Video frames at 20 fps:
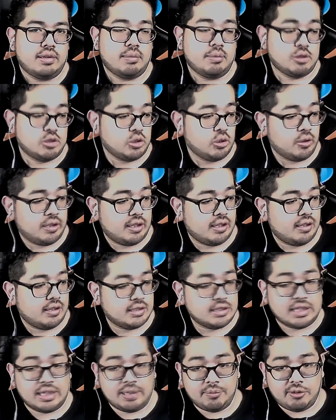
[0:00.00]
Majority of
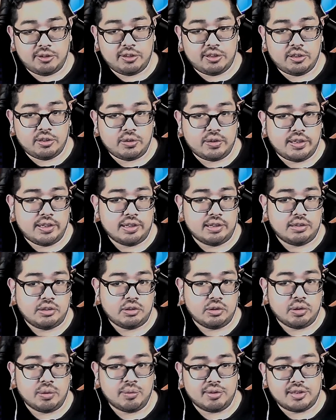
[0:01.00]
the time, you're going to go ahead and
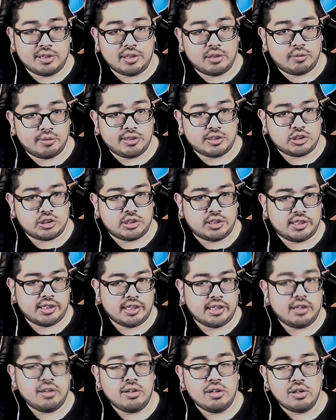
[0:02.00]
do it without questioning
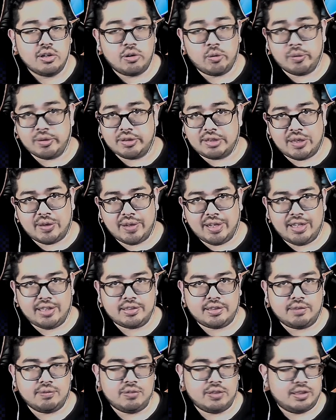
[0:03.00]
it or without
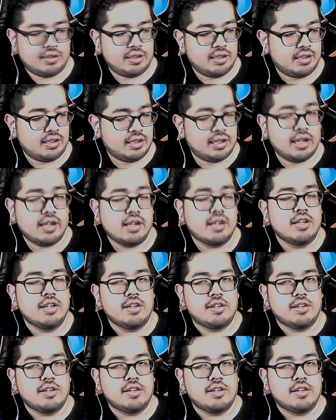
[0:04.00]
actively thinking.